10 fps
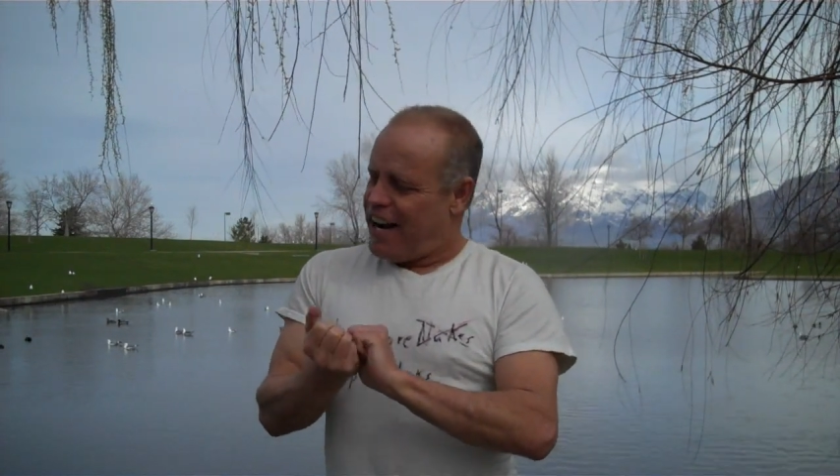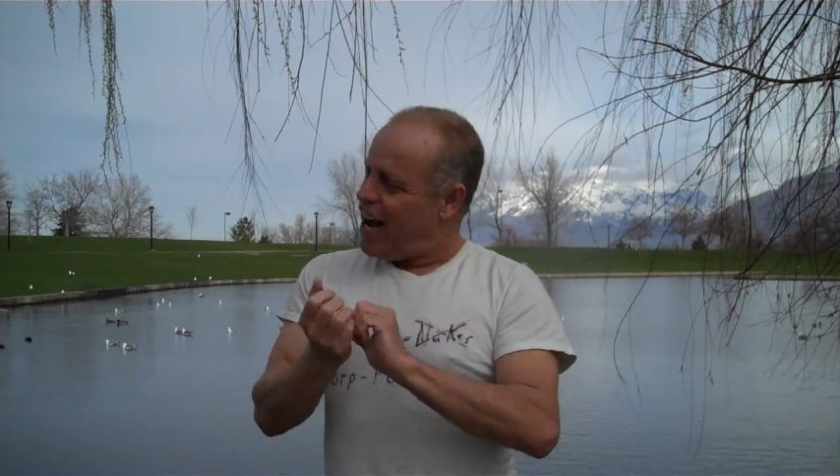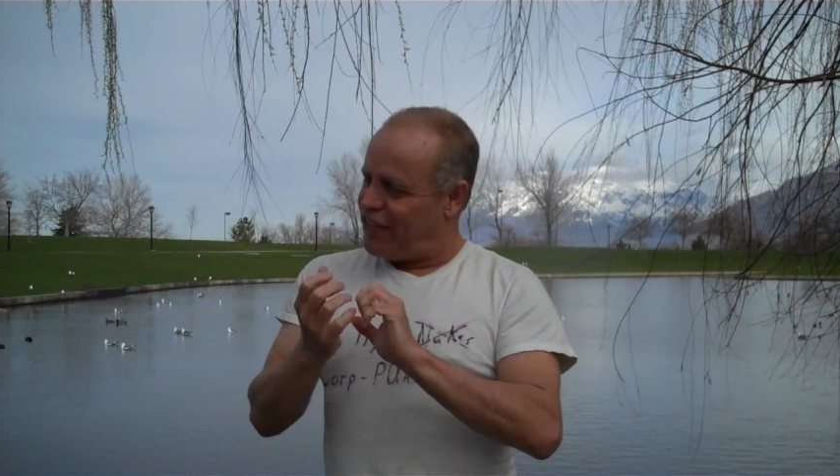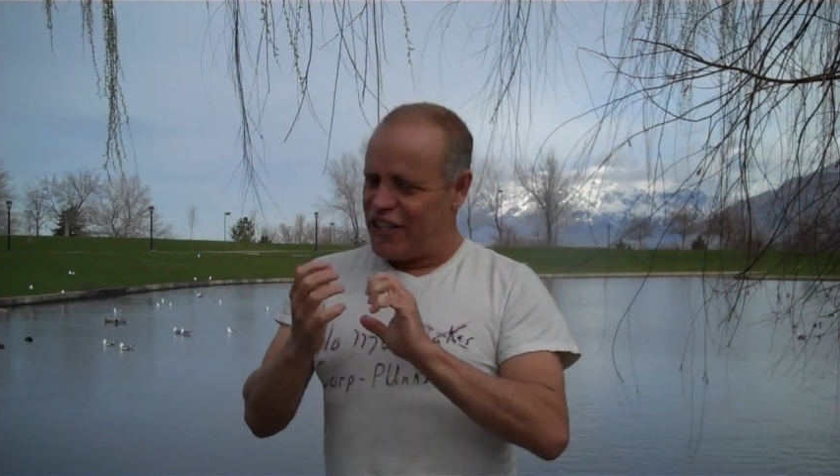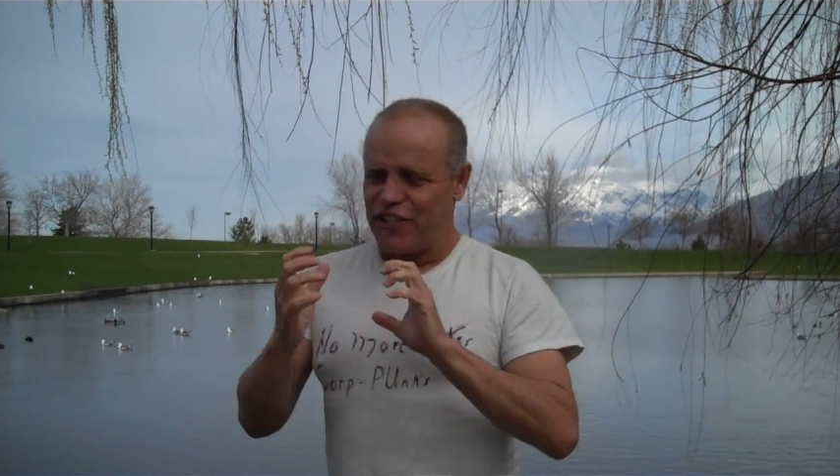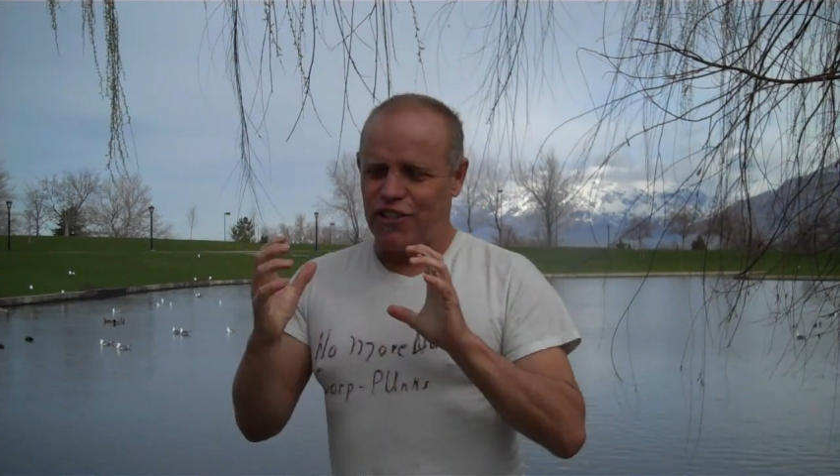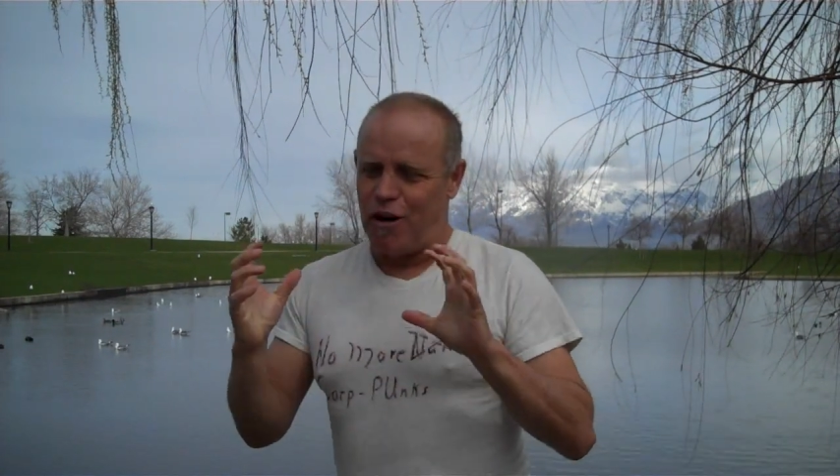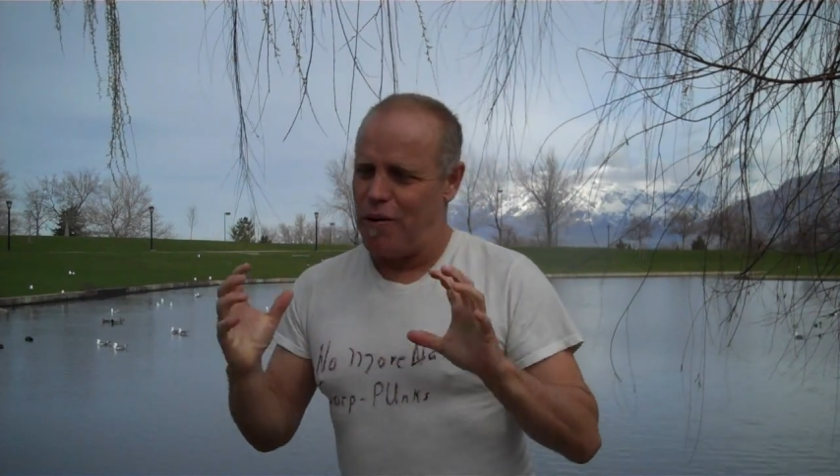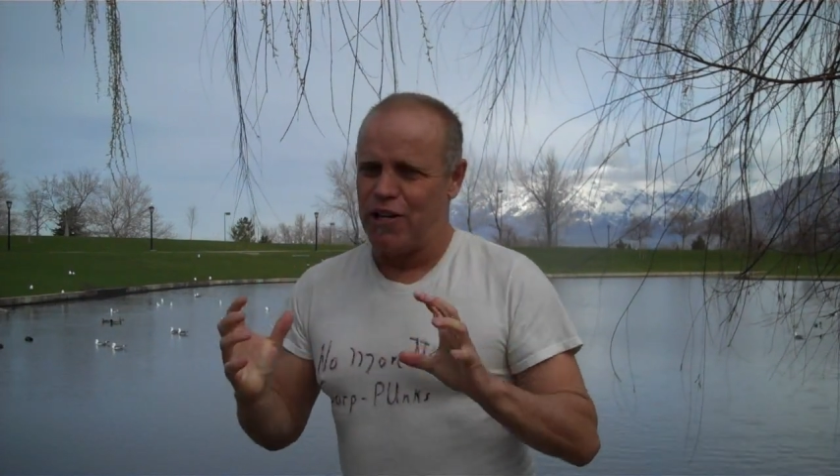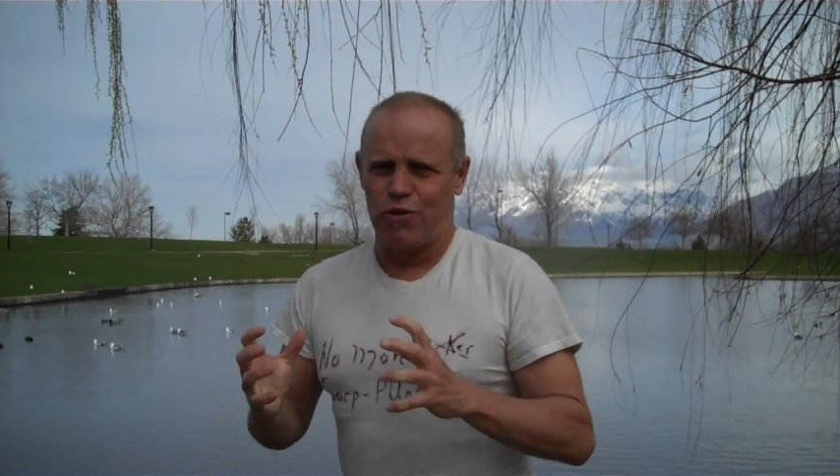I've done
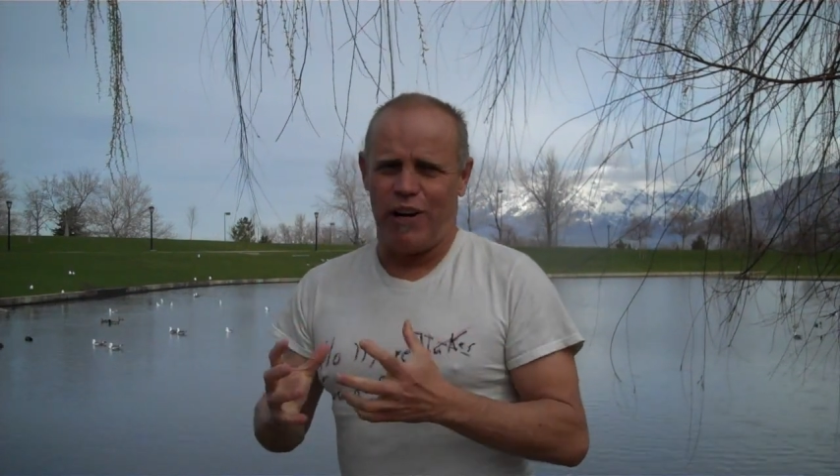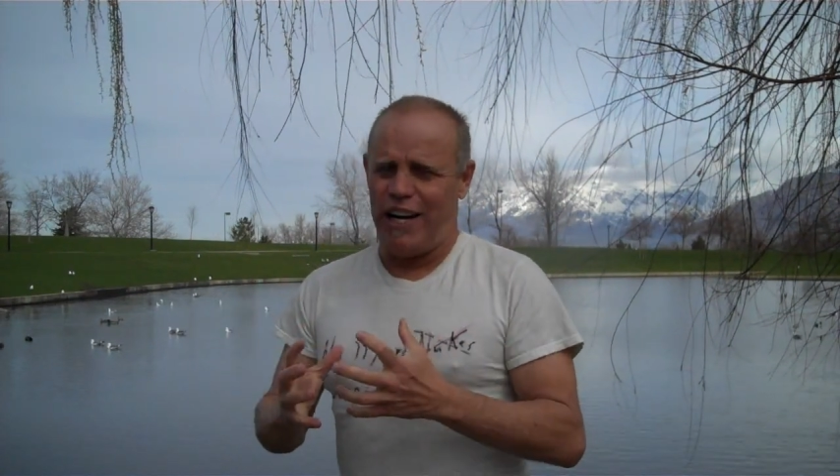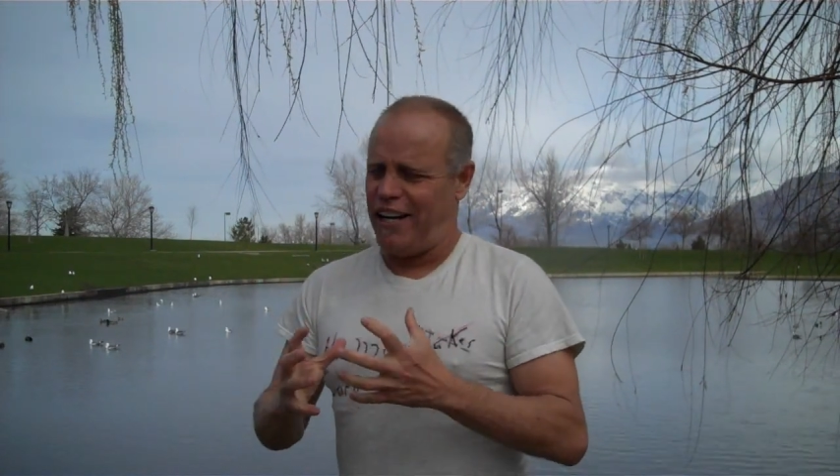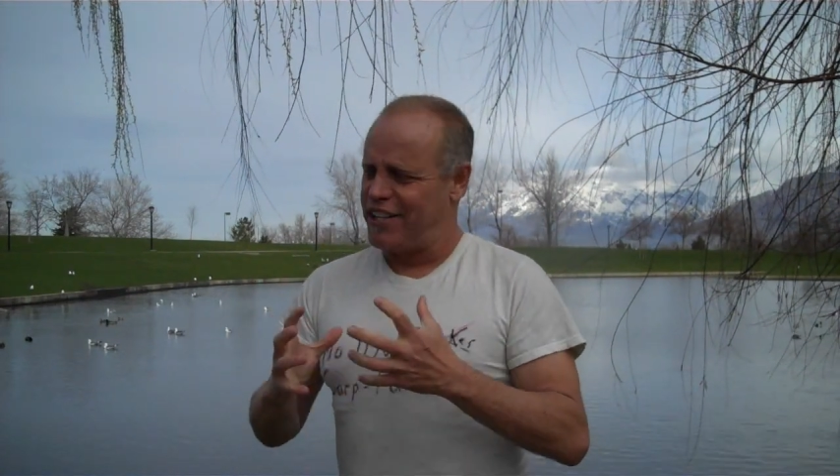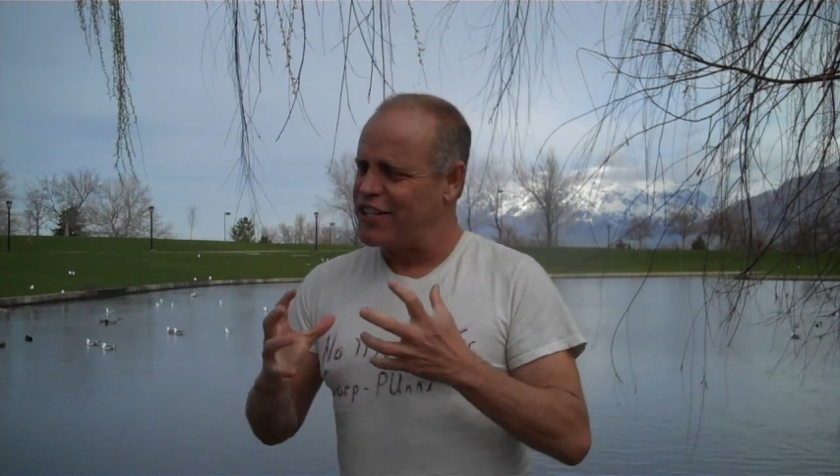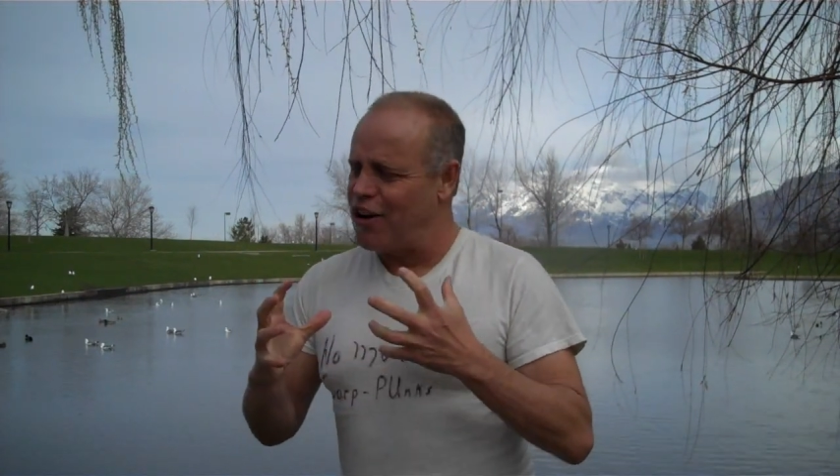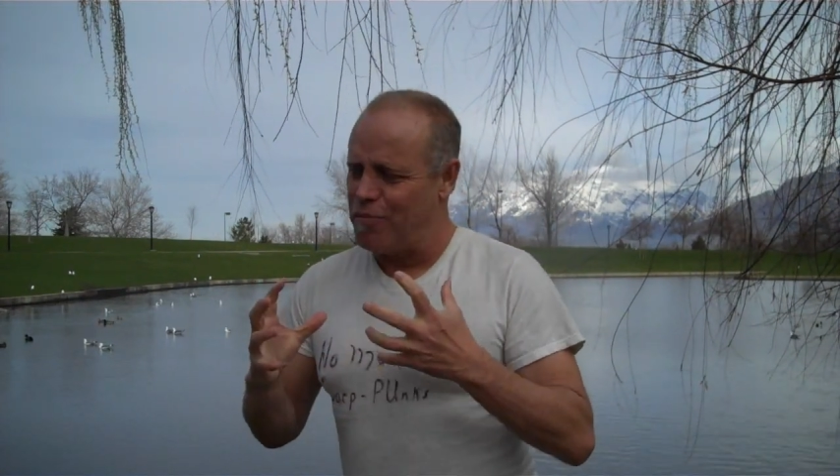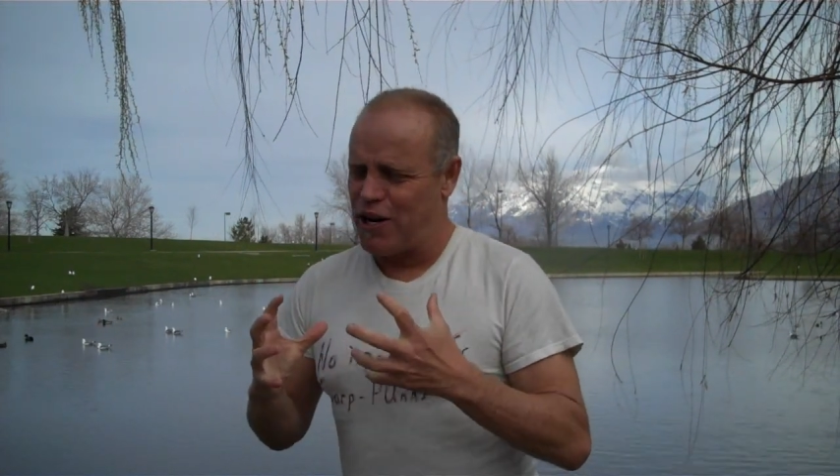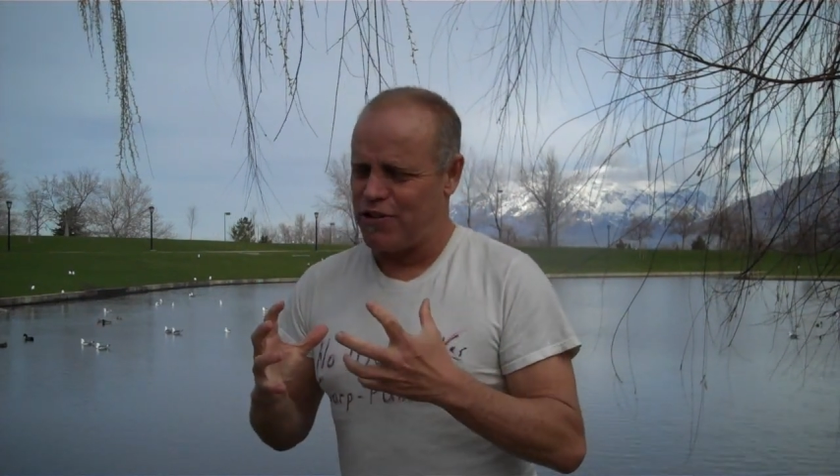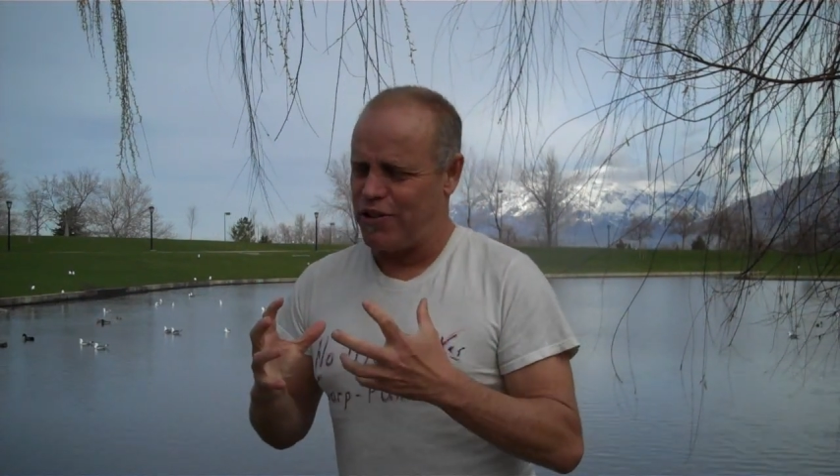so much reading,
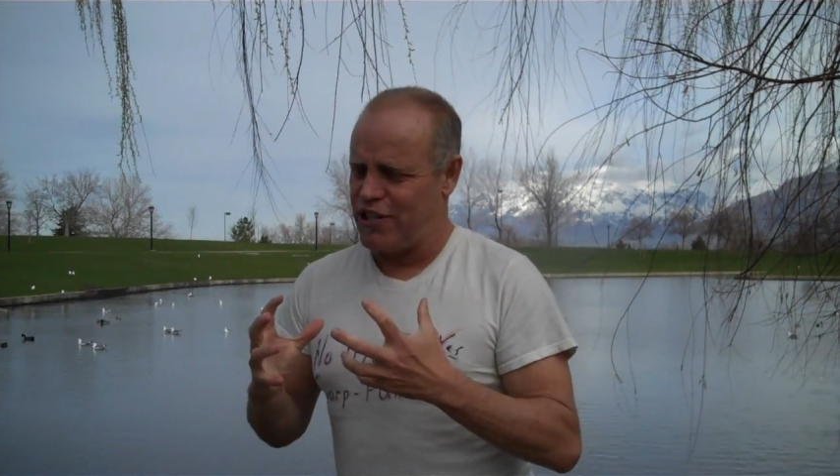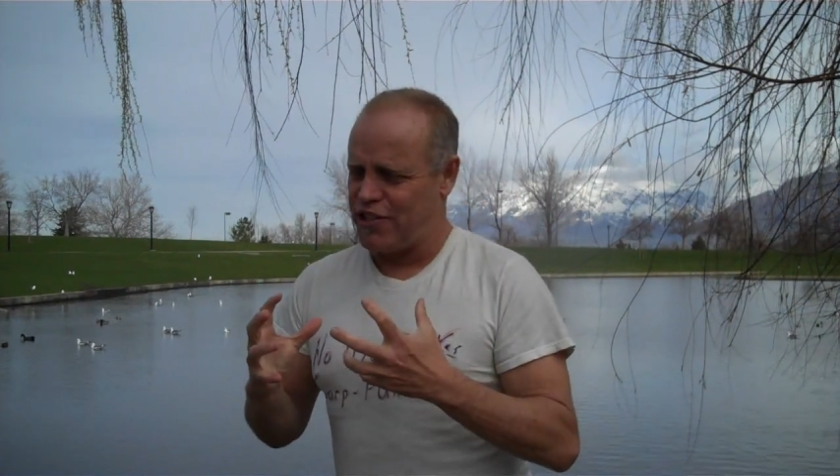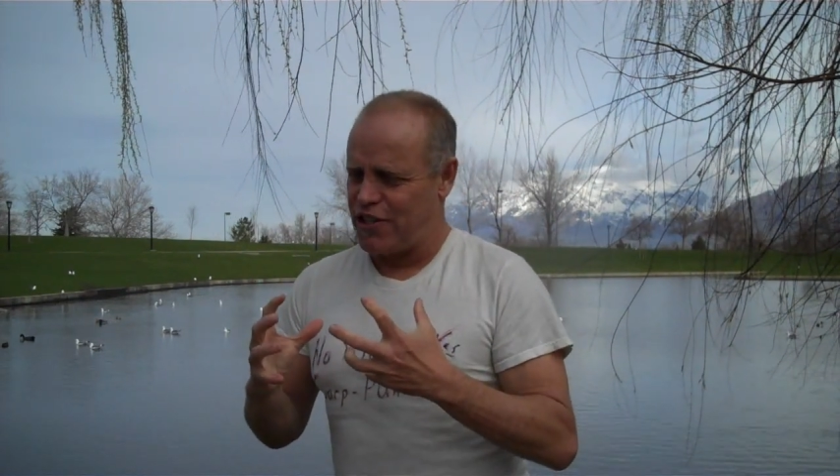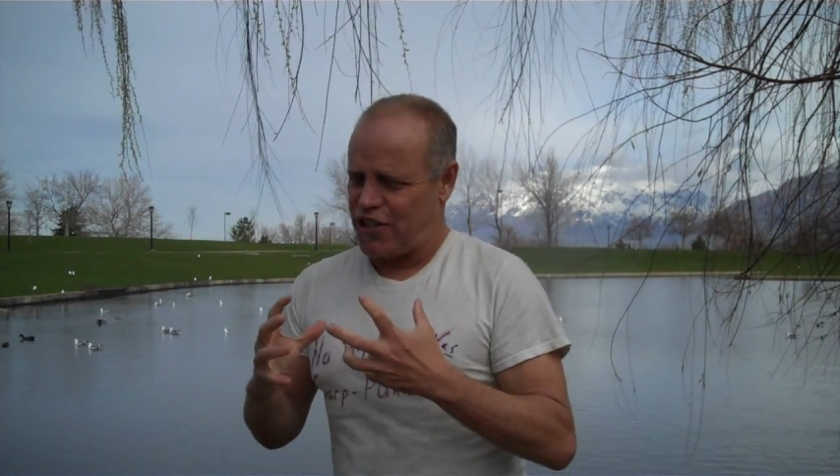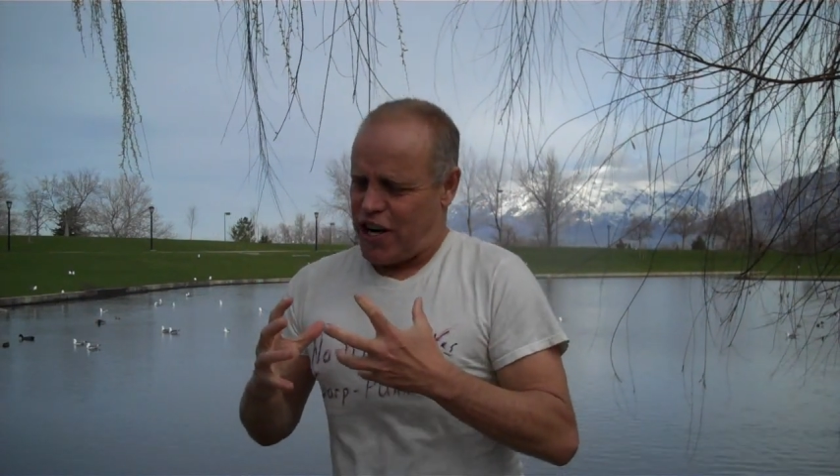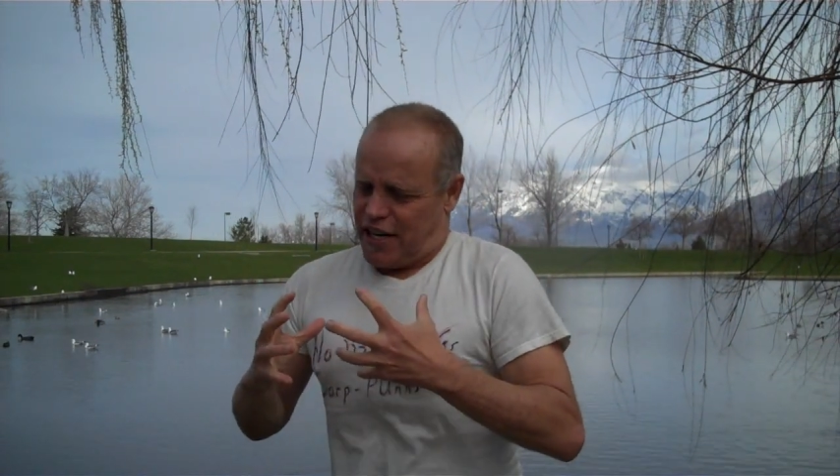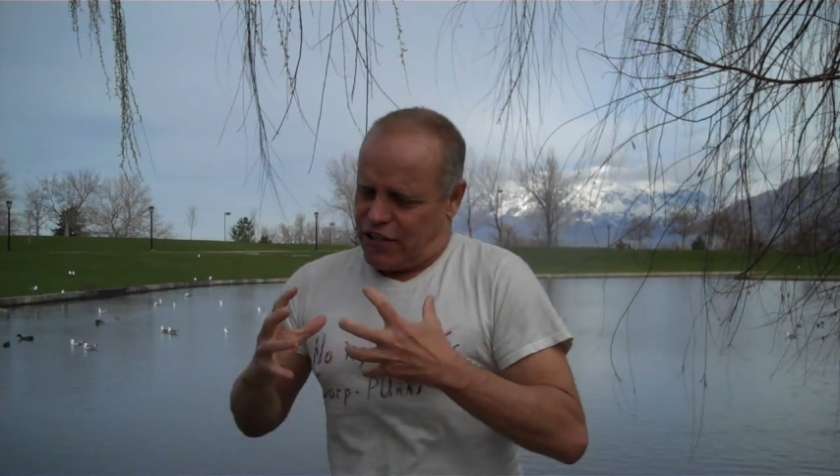so much research on it.